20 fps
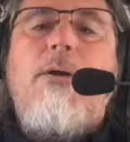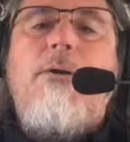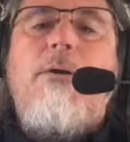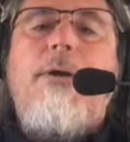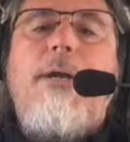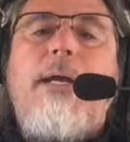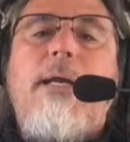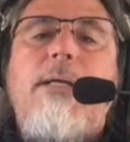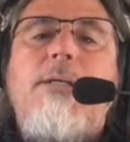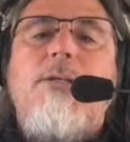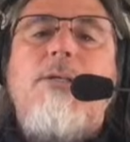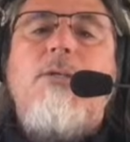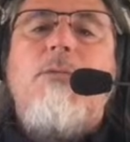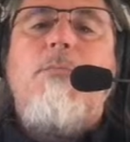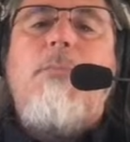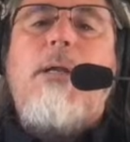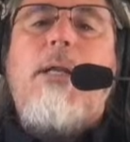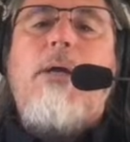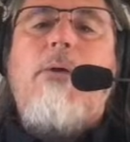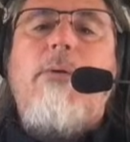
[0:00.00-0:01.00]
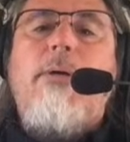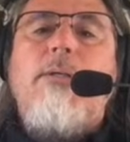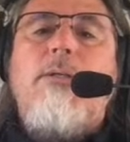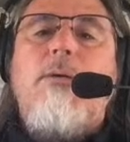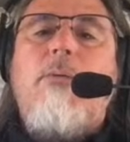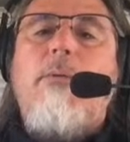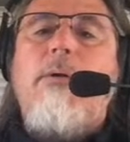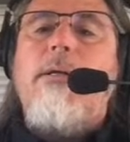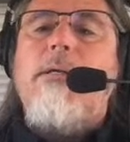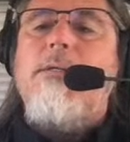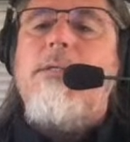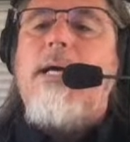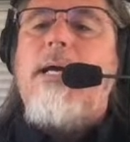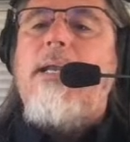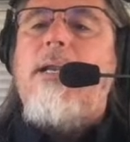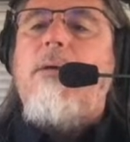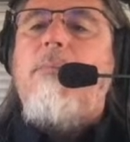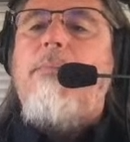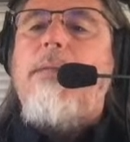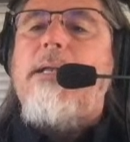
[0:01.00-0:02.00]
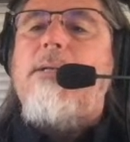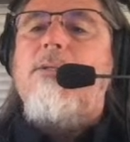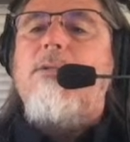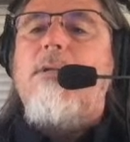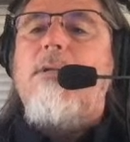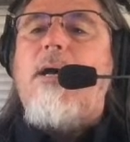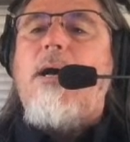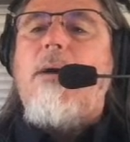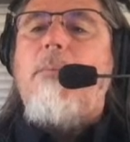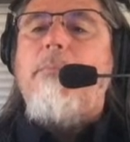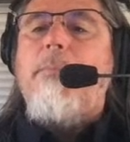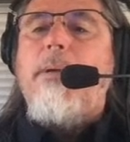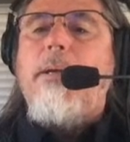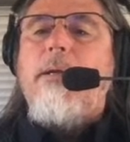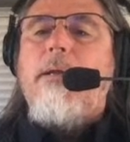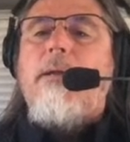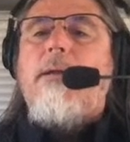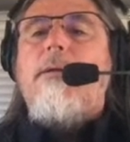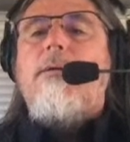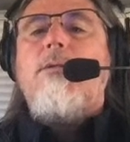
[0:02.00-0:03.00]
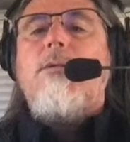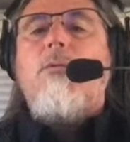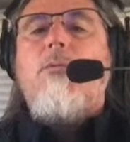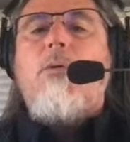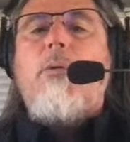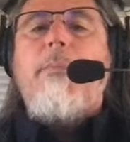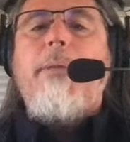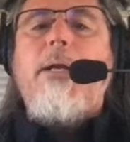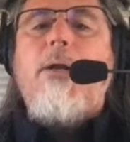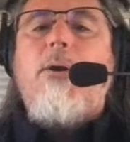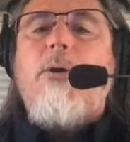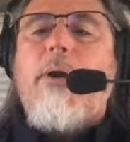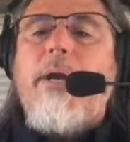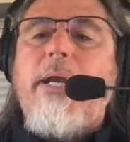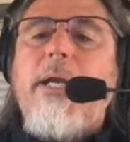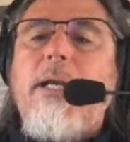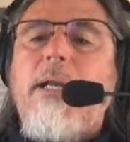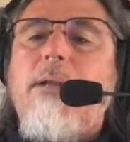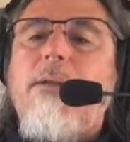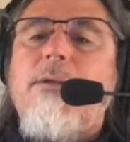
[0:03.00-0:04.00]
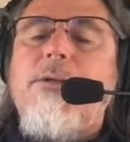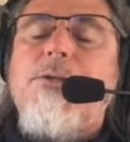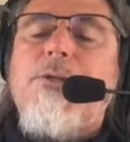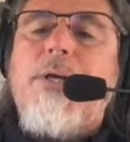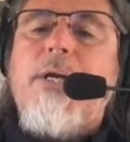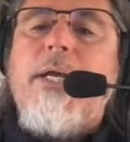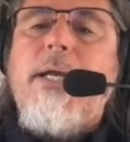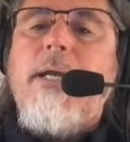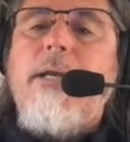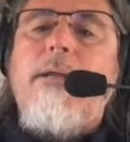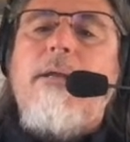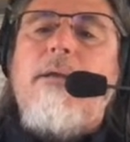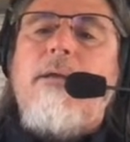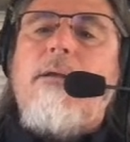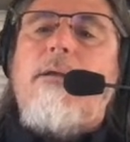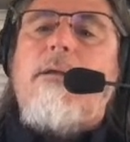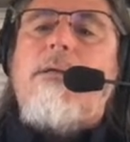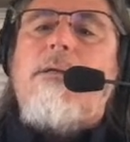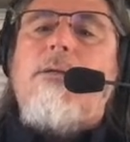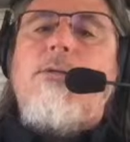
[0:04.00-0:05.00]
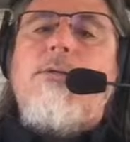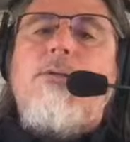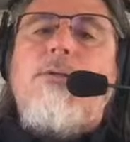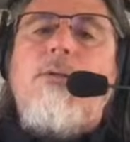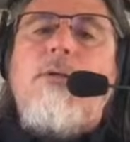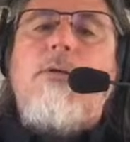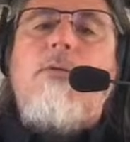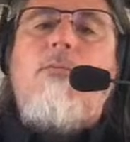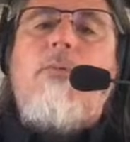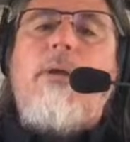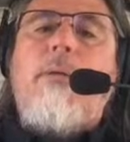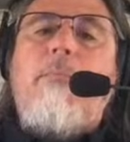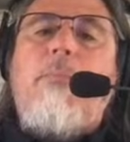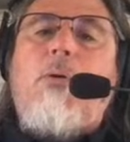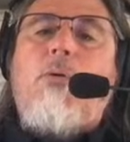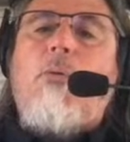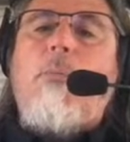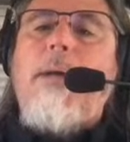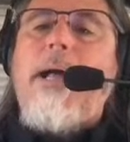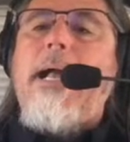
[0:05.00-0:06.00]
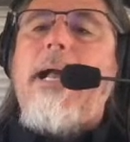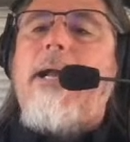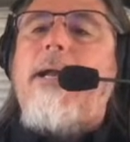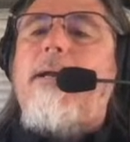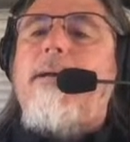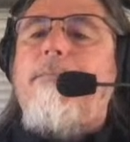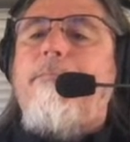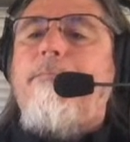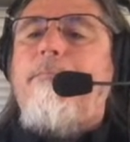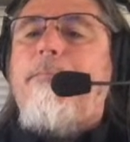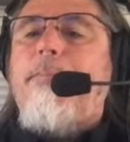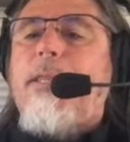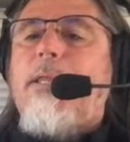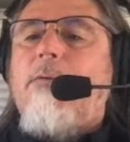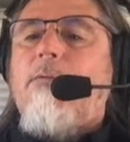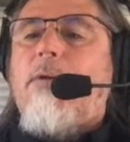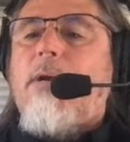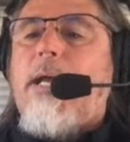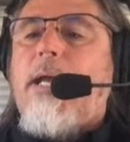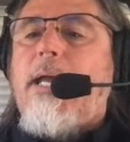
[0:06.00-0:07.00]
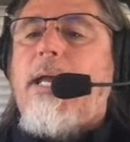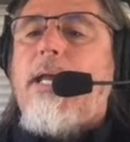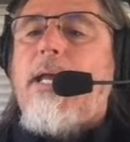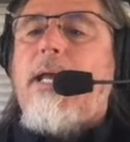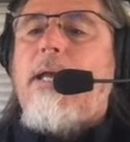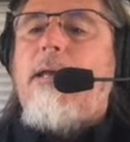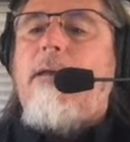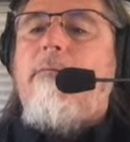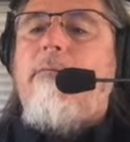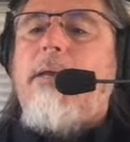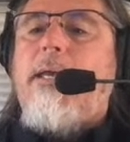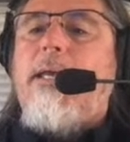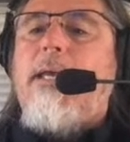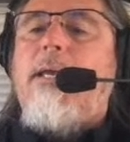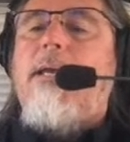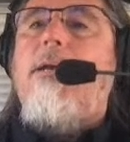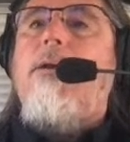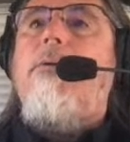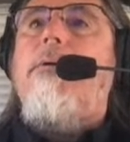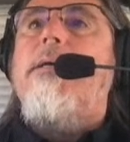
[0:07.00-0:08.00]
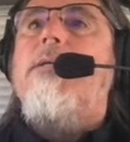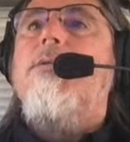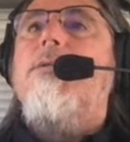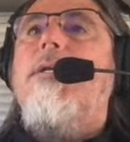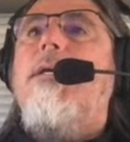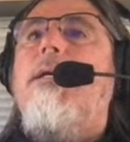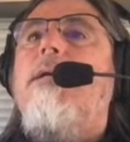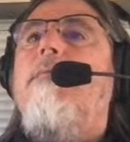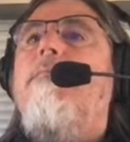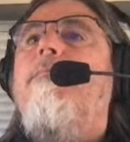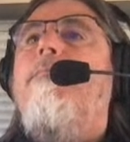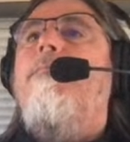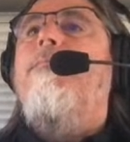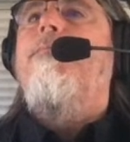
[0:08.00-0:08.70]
100-day just below it. So we're going to tighten up that stop. So we'll be green in the trade should we pull back for AAVE USD.